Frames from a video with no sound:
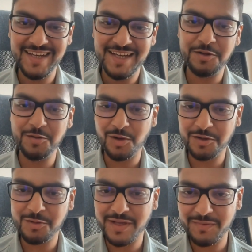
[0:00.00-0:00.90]
Do you want
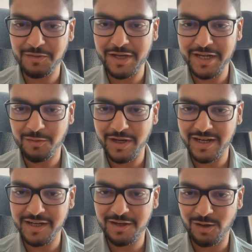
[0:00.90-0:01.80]
to maybe very
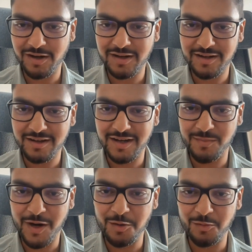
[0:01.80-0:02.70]
quickly talk
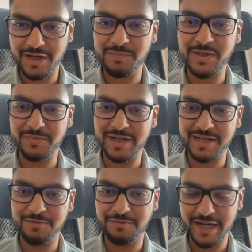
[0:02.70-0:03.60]
about where people
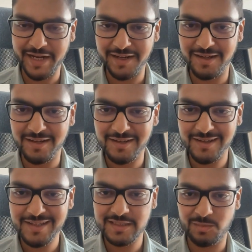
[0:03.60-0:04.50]
can find
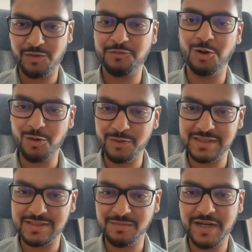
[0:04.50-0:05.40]
some of your
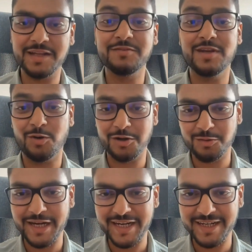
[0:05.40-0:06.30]
wisdom, and if they want to
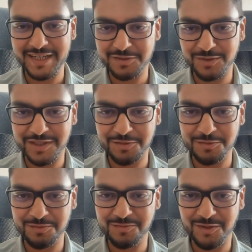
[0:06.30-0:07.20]
get in touch with
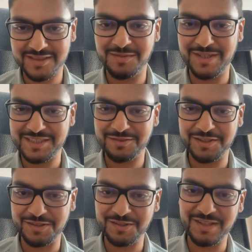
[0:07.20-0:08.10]
you, what's the best way
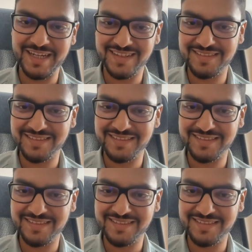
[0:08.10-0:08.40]
to do that?